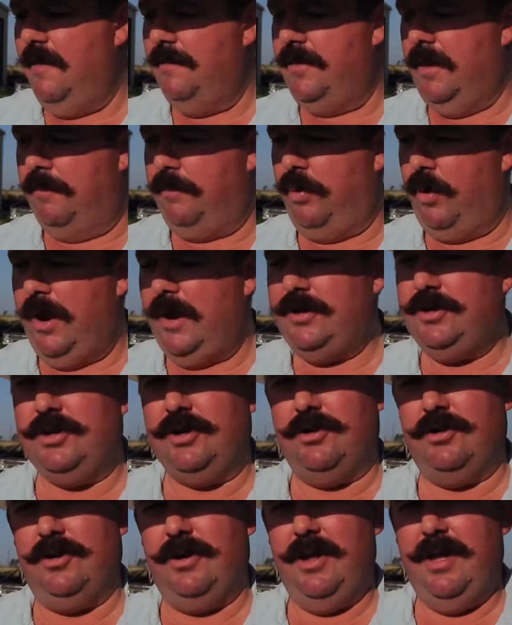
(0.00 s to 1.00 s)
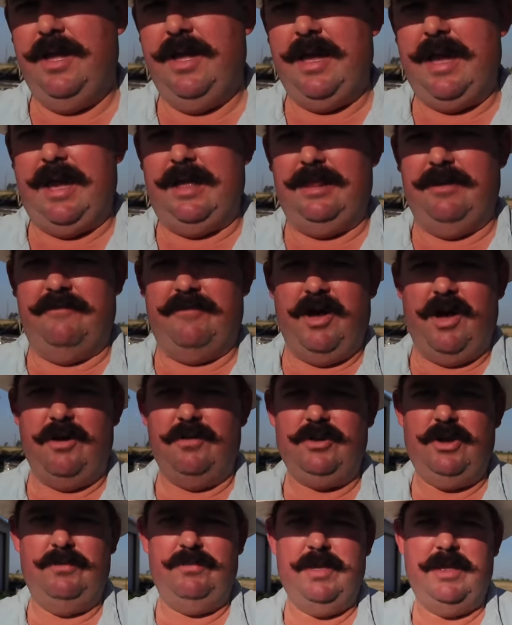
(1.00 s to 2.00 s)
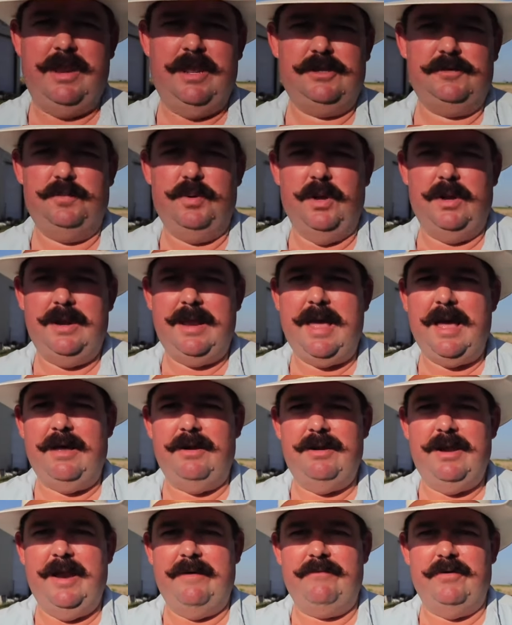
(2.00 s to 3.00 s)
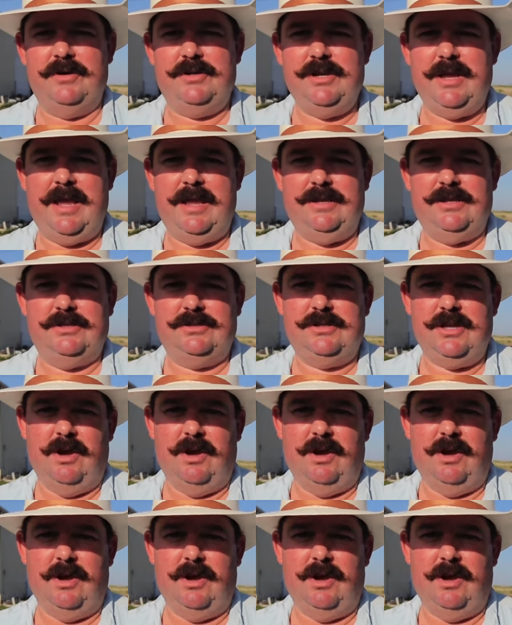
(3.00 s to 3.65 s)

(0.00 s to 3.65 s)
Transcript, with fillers: the pressure and the volume that it's putting out never changes.